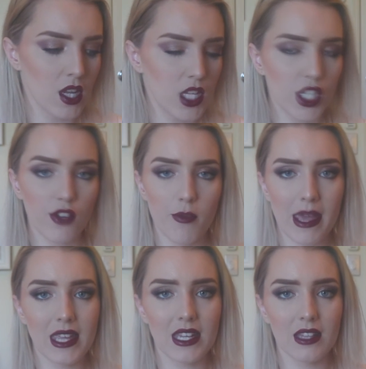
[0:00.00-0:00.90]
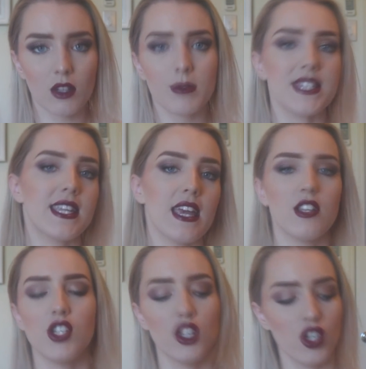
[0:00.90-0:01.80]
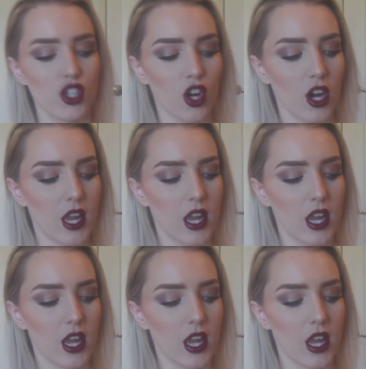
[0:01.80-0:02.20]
So if you make any little mistakes, you can just go